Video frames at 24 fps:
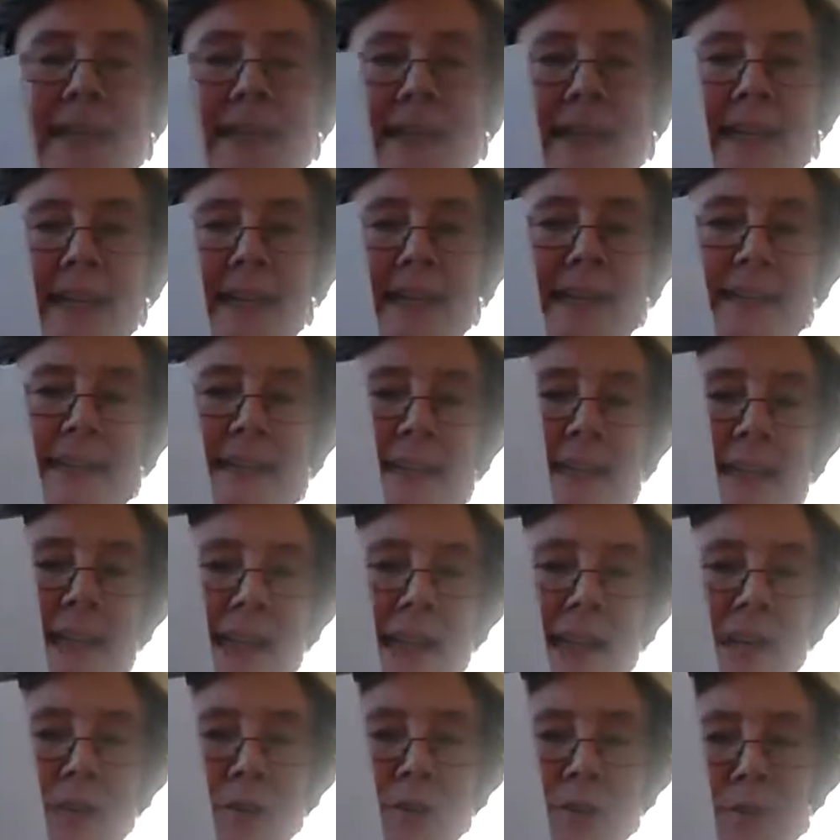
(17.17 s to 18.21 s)
And
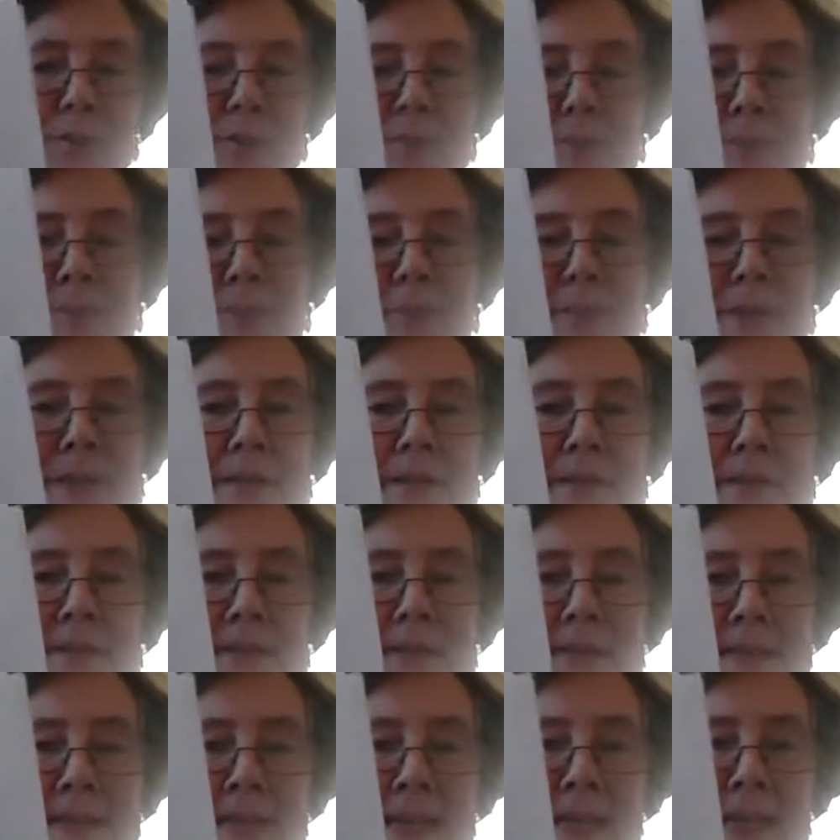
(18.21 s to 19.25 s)
now build a
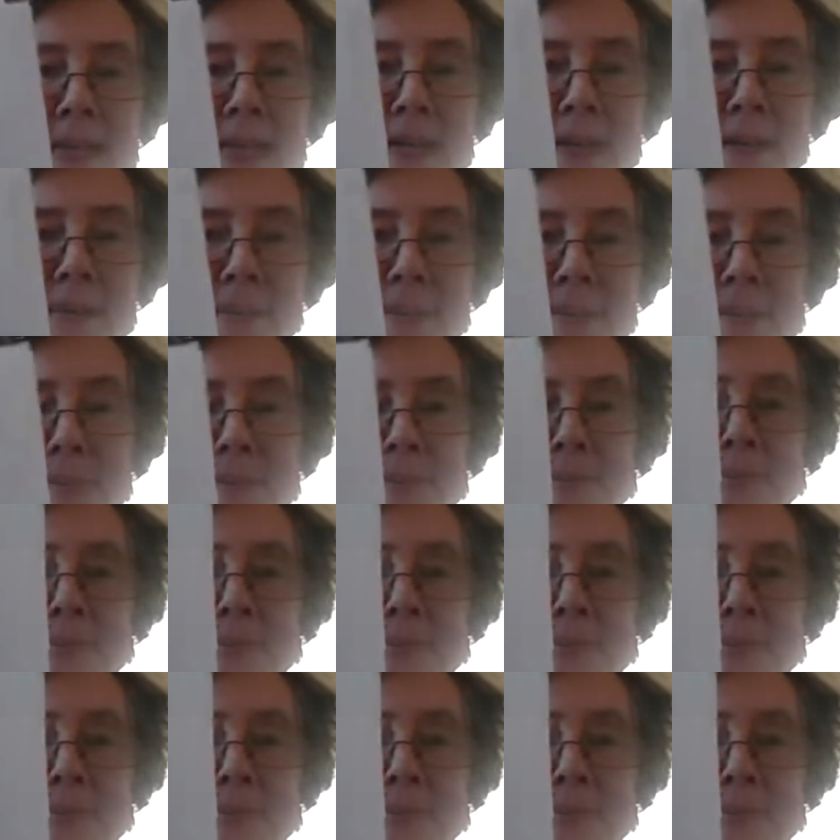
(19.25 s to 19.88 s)
dam.